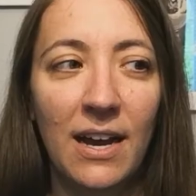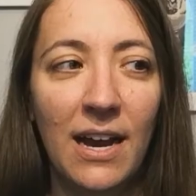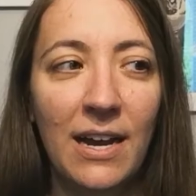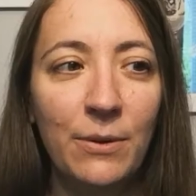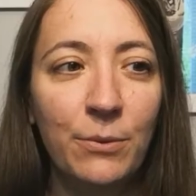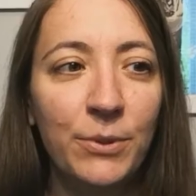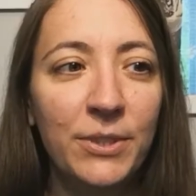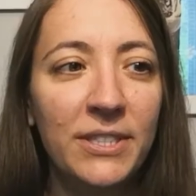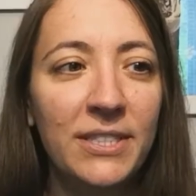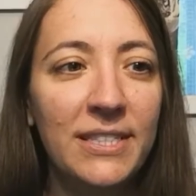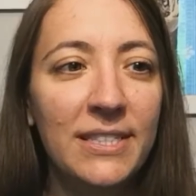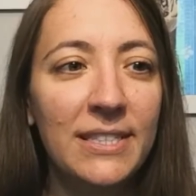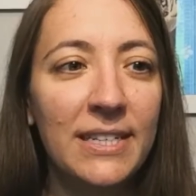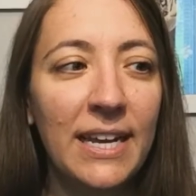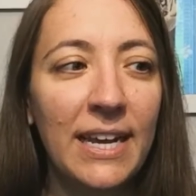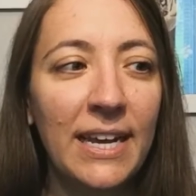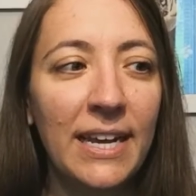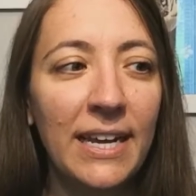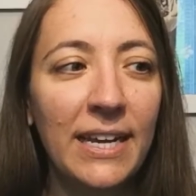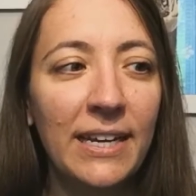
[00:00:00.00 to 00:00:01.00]
I would
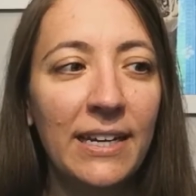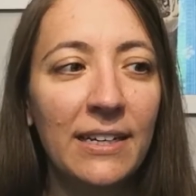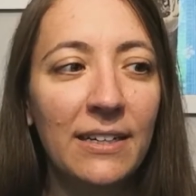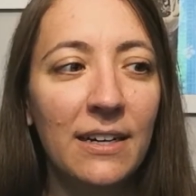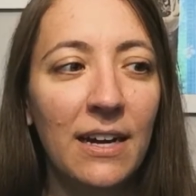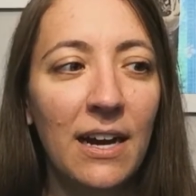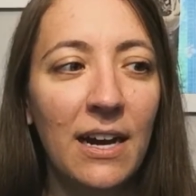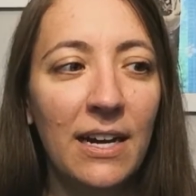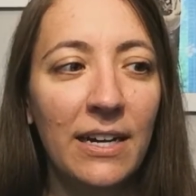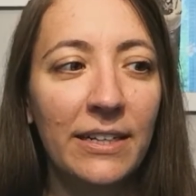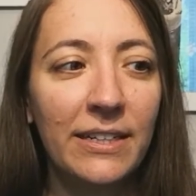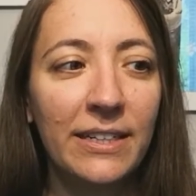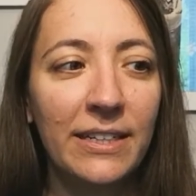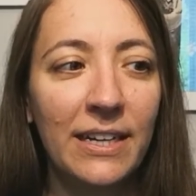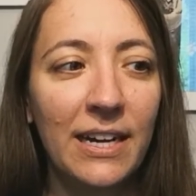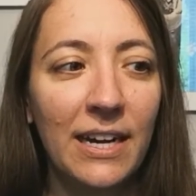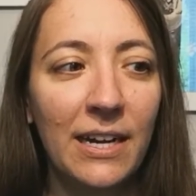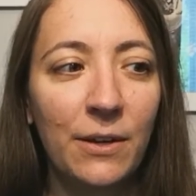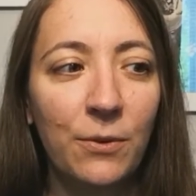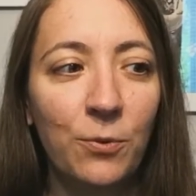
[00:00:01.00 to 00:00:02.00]
say I
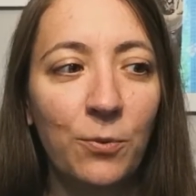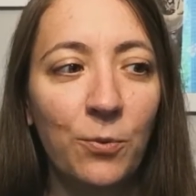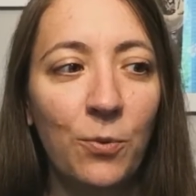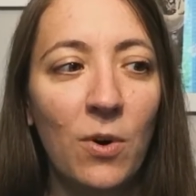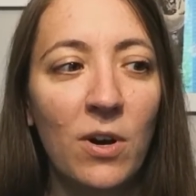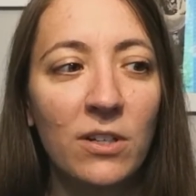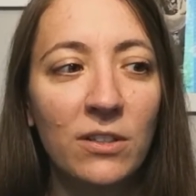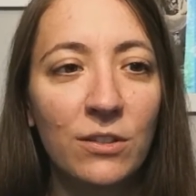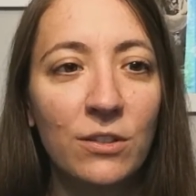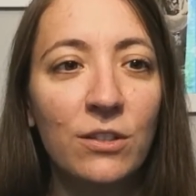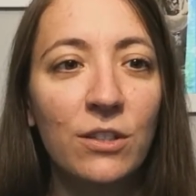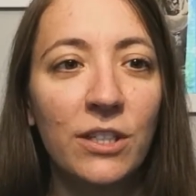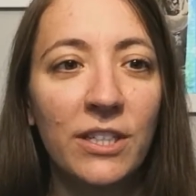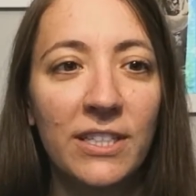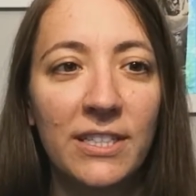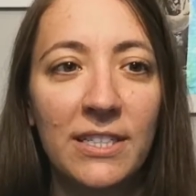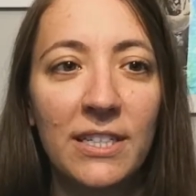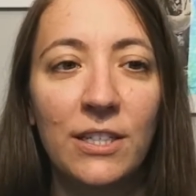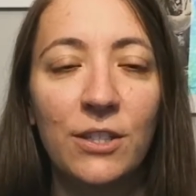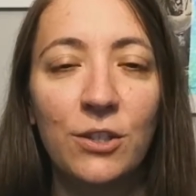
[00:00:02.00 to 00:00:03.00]
want to
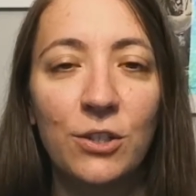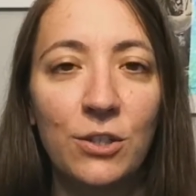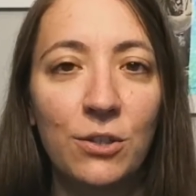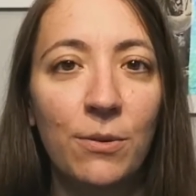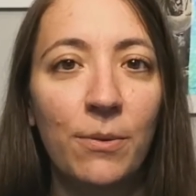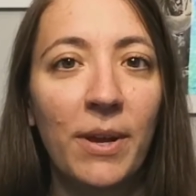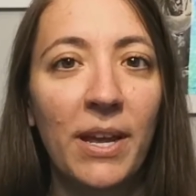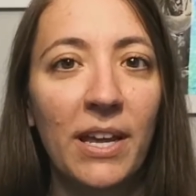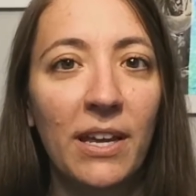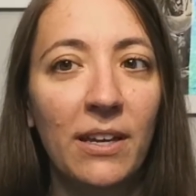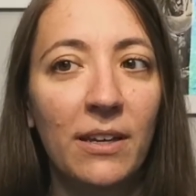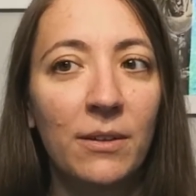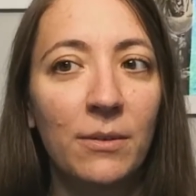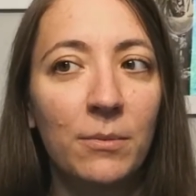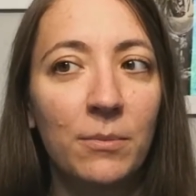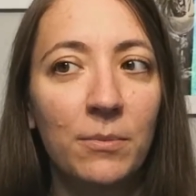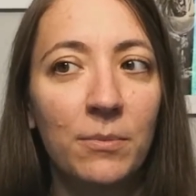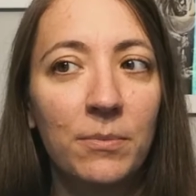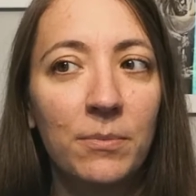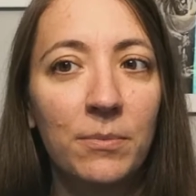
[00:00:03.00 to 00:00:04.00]
continue doing
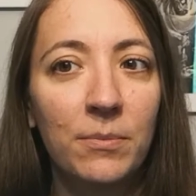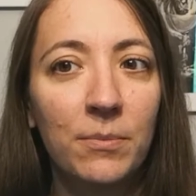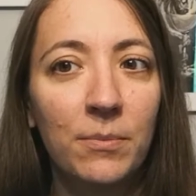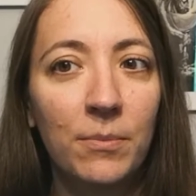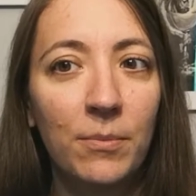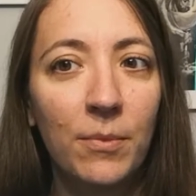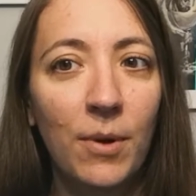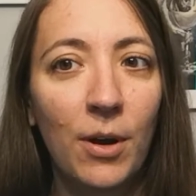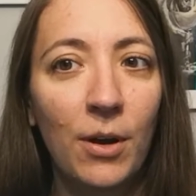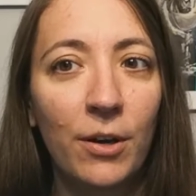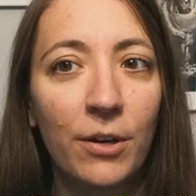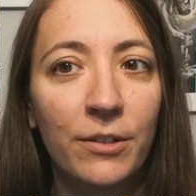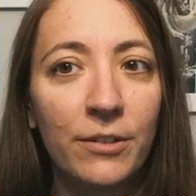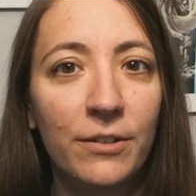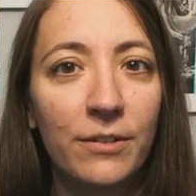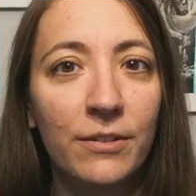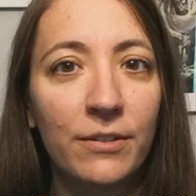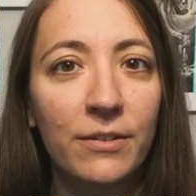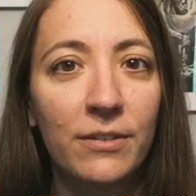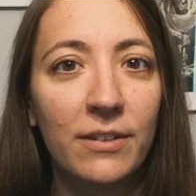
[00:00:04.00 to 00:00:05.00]
art,
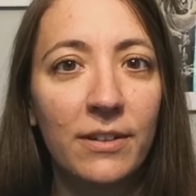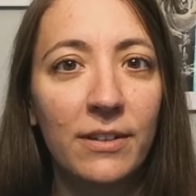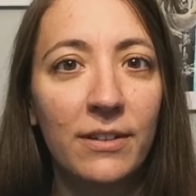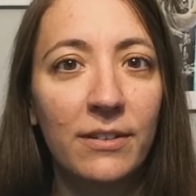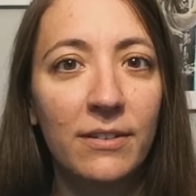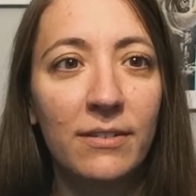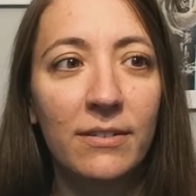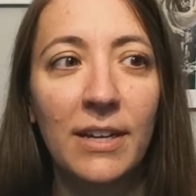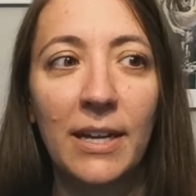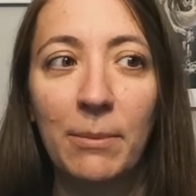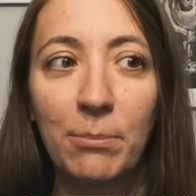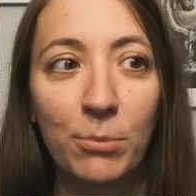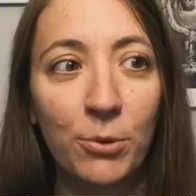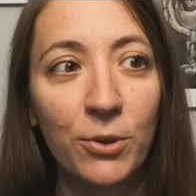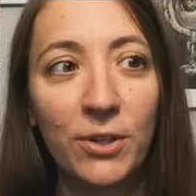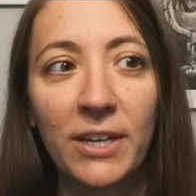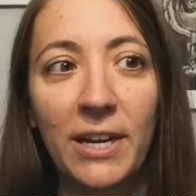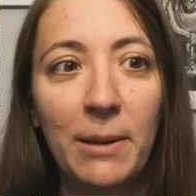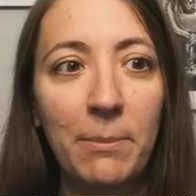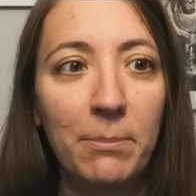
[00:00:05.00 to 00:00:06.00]
like
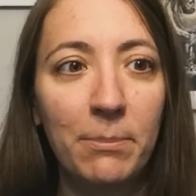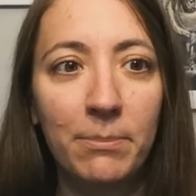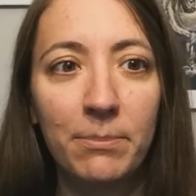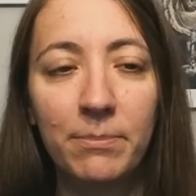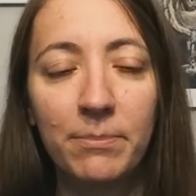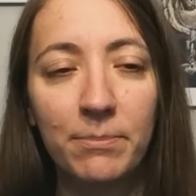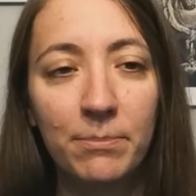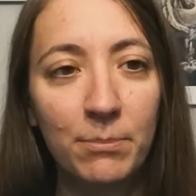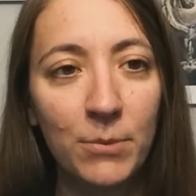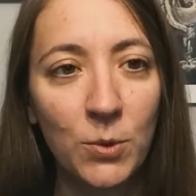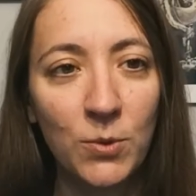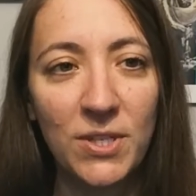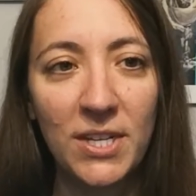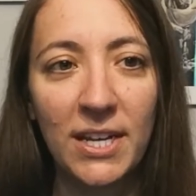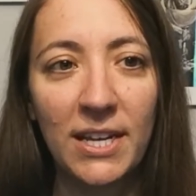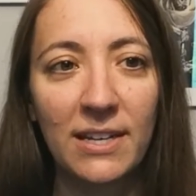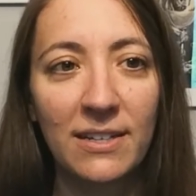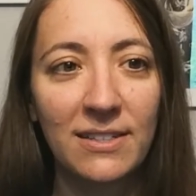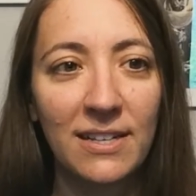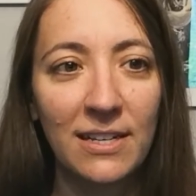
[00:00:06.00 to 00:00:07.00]
board game
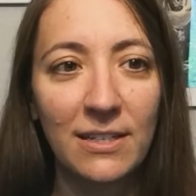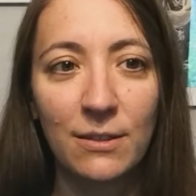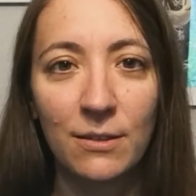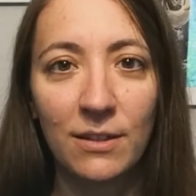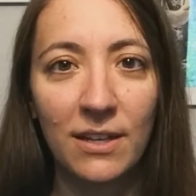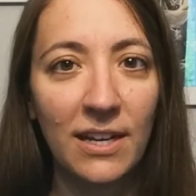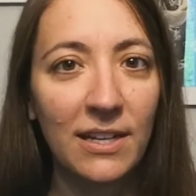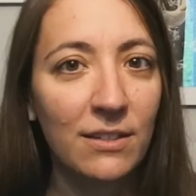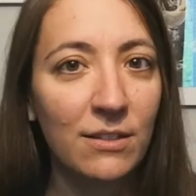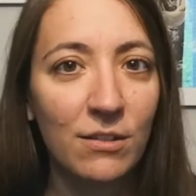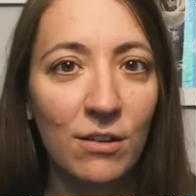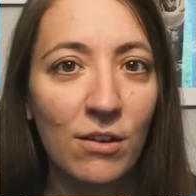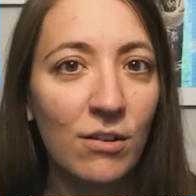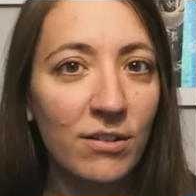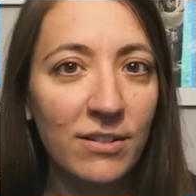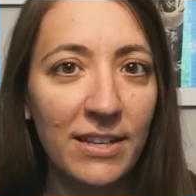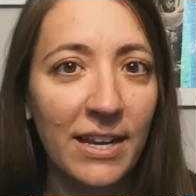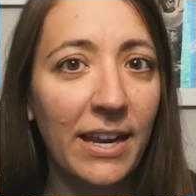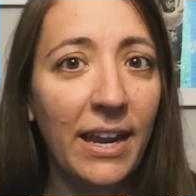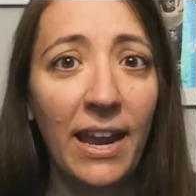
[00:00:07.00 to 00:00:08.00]
mosaics, as long
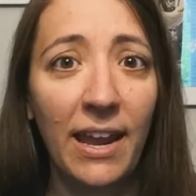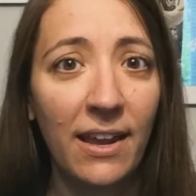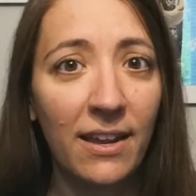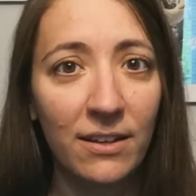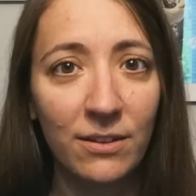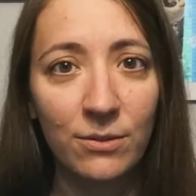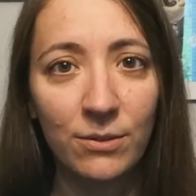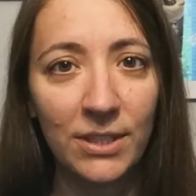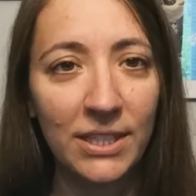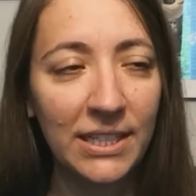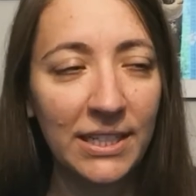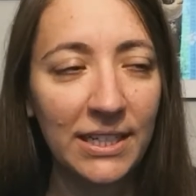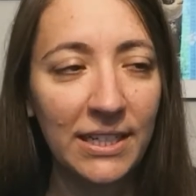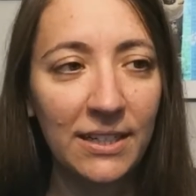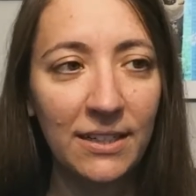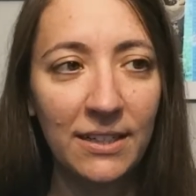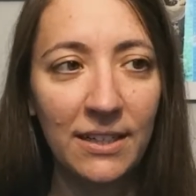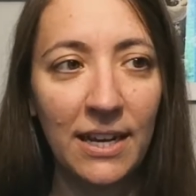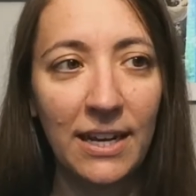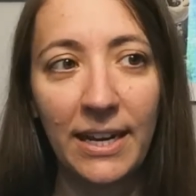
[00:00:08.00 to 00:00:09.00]
as I can, really.
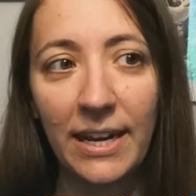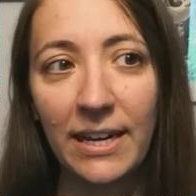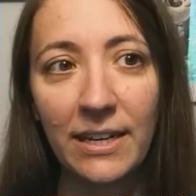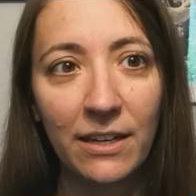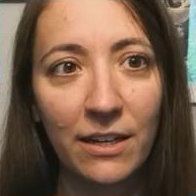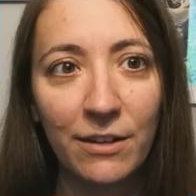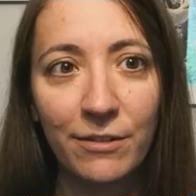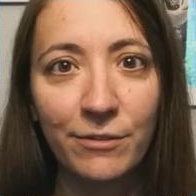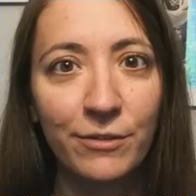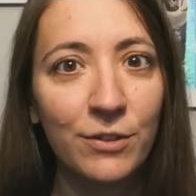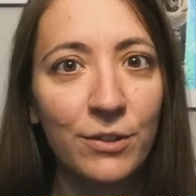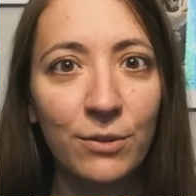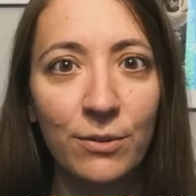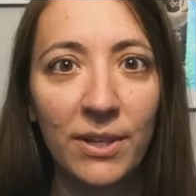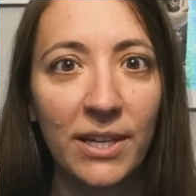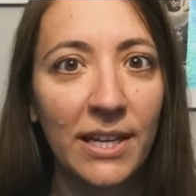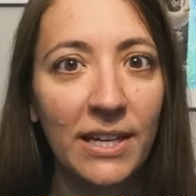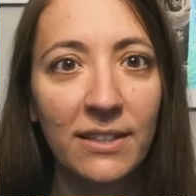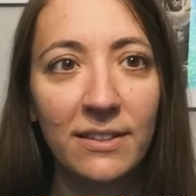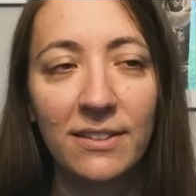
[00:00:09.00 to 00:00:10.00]
Like I love
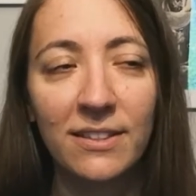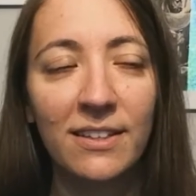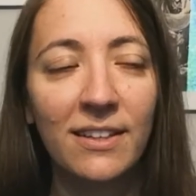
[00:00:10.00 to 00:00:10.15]
doing it.